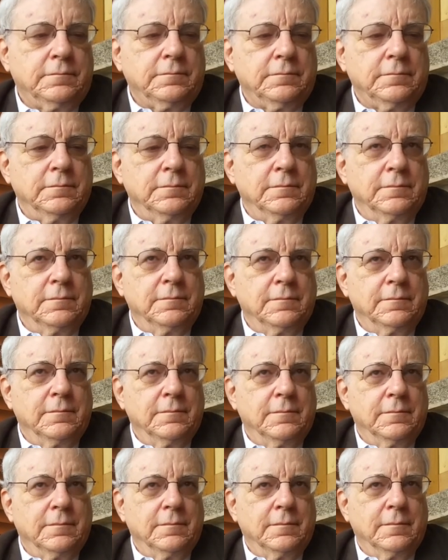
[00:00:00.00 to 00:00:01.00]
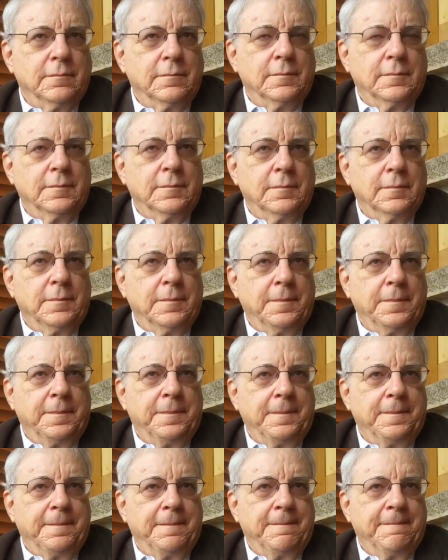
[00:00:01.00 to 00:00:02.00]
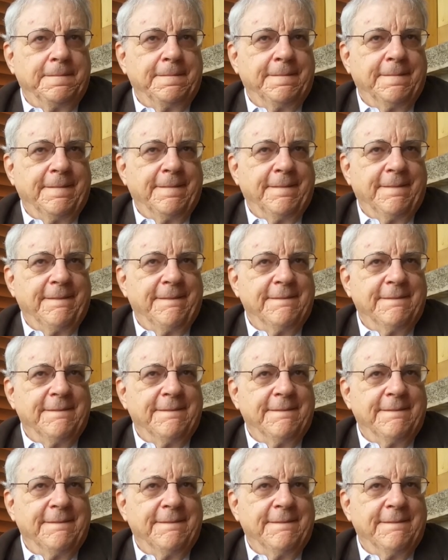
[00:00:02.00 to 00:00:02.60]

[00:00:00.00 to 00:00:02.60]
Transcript: Tommy in in a